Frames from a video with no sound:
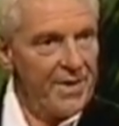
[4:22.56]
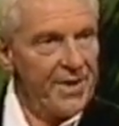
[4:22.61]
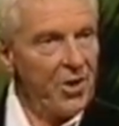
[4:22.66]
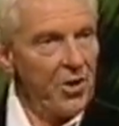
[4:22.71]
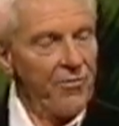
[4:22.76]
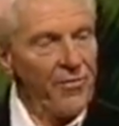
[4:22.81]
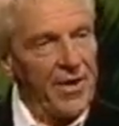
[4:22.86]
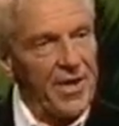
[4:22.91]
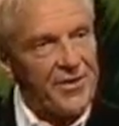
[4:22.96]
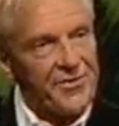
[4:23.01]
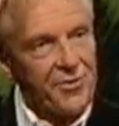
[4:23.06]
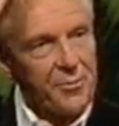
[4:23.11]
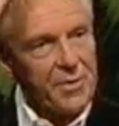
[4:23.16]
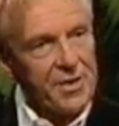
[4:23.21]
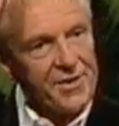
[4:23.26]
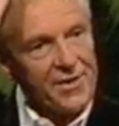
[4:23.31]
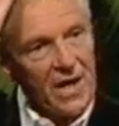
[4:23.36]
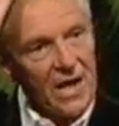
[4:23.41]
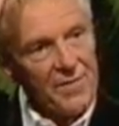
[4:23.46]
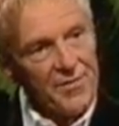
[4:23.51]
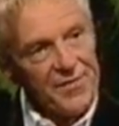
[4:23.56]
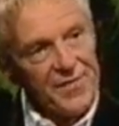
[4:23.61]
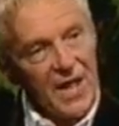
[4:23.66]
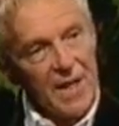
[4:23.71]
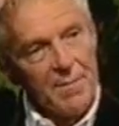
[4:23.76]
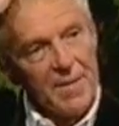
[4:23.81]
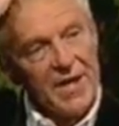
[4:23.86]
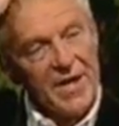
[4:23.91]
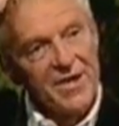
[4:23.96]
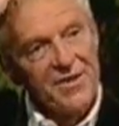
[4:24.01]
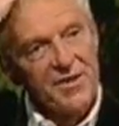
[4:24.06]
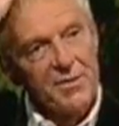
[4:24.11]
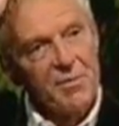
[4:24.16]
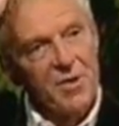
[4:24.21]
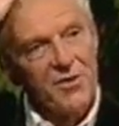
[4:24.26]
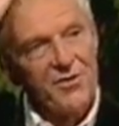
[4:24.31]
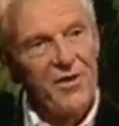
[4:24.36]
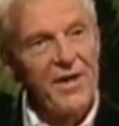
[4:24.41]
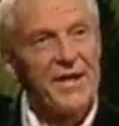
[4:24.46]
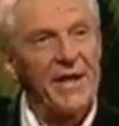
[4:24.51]
I haven't hit my head so many times, the top of my head
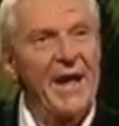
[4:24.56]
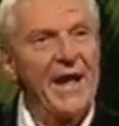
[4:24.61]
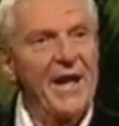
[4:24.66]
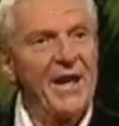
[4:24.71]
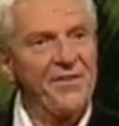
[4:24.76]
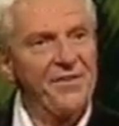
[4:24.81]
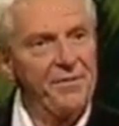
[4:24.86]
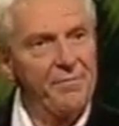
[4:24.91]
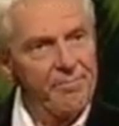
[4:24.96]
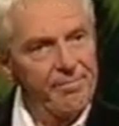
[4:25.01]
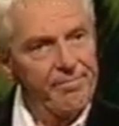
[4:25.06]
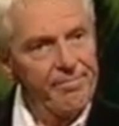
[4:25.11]
smells like ass.